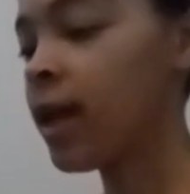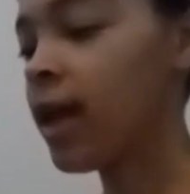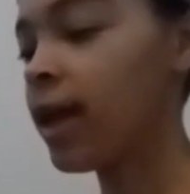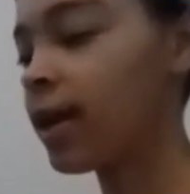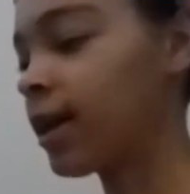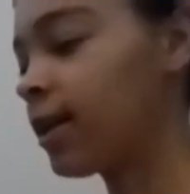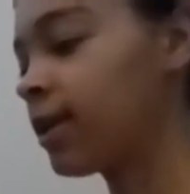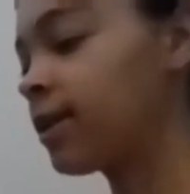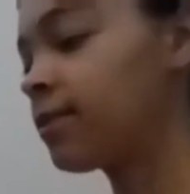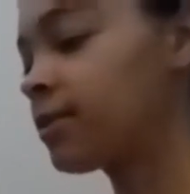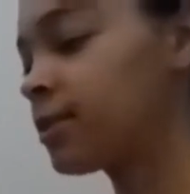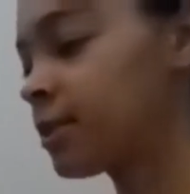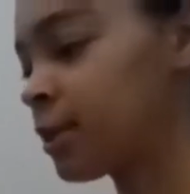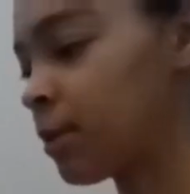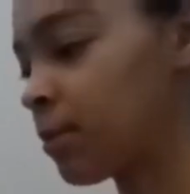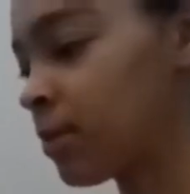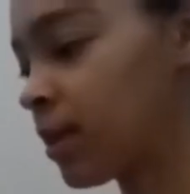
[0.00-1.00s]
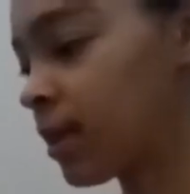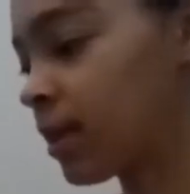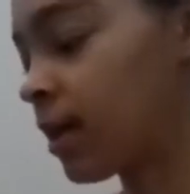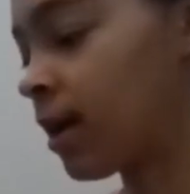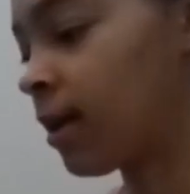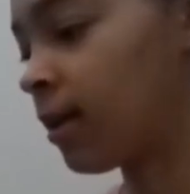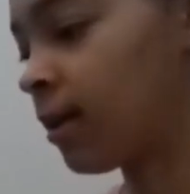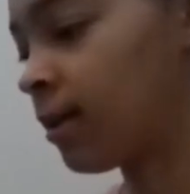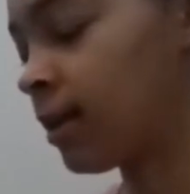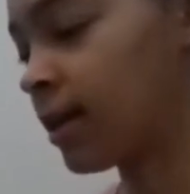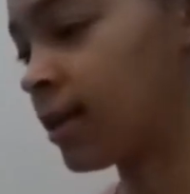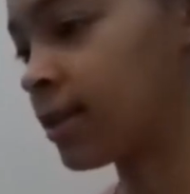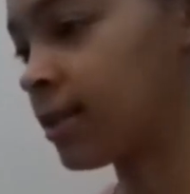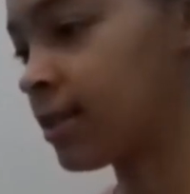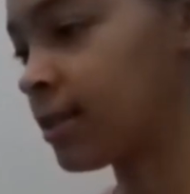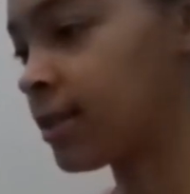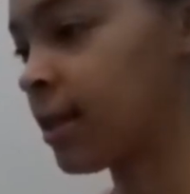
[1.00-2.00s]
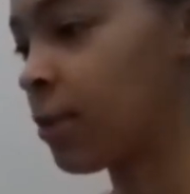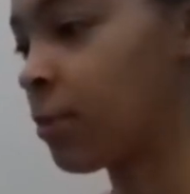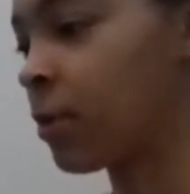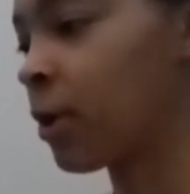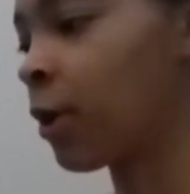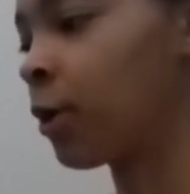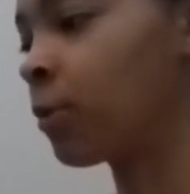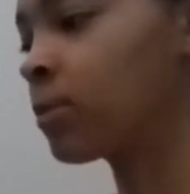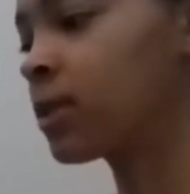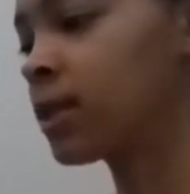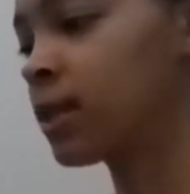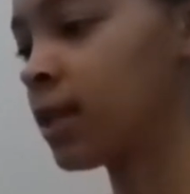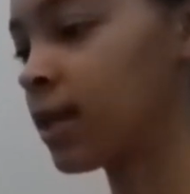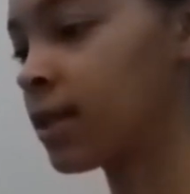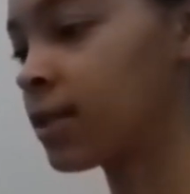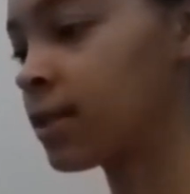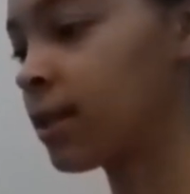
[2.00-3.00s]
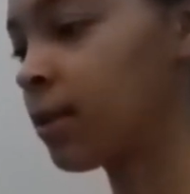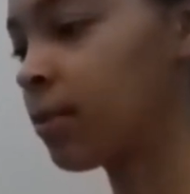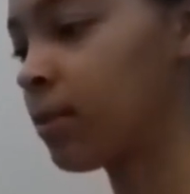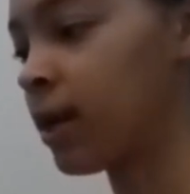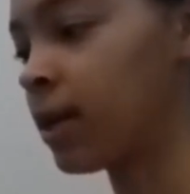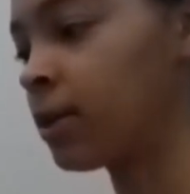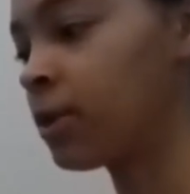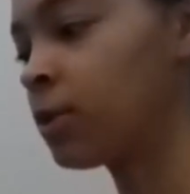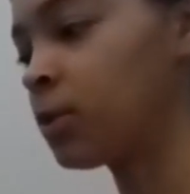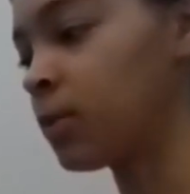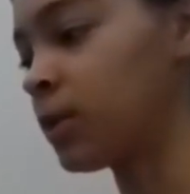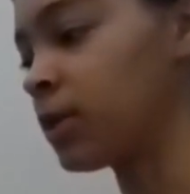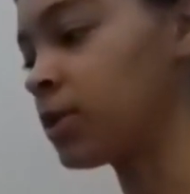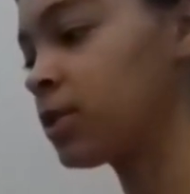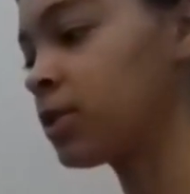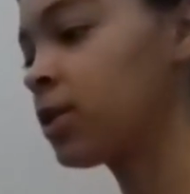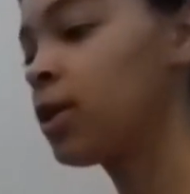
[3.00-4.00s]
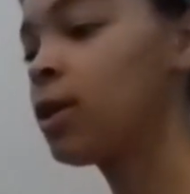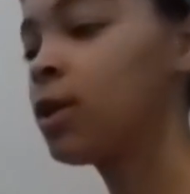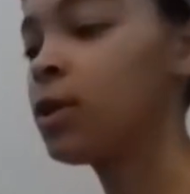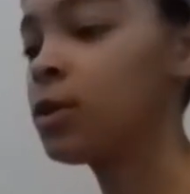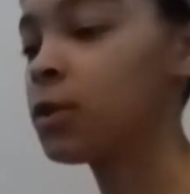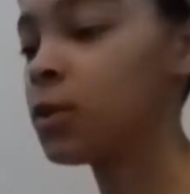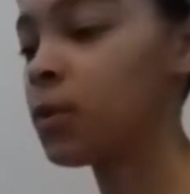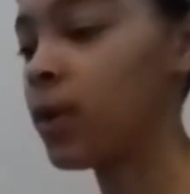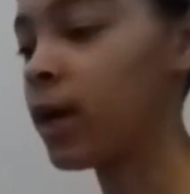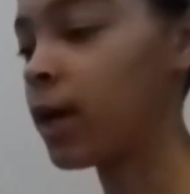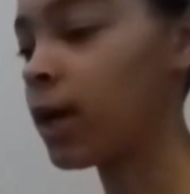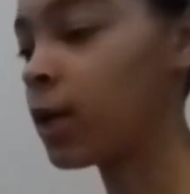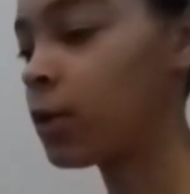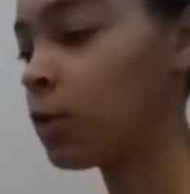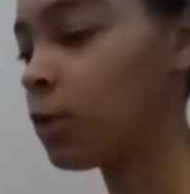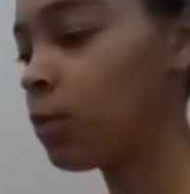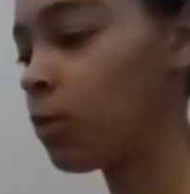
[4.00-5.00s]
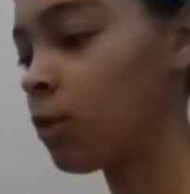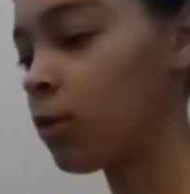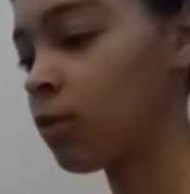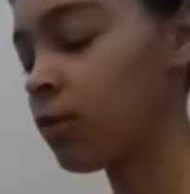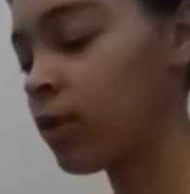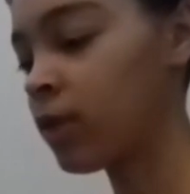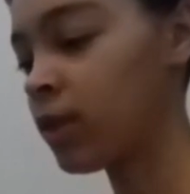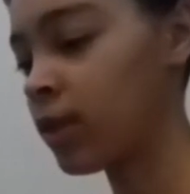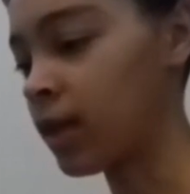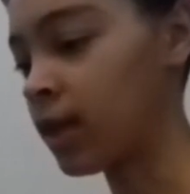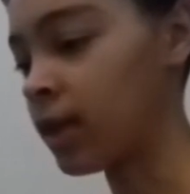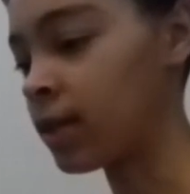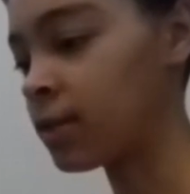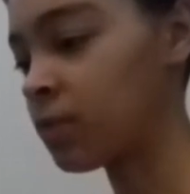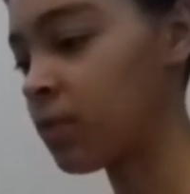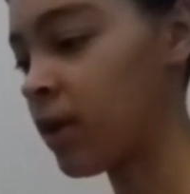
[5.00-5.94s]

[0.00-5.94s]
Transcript: It kind of gives the same thing that Ella Alexis said, my arms and legs can bend and twist, so I can do more fun things.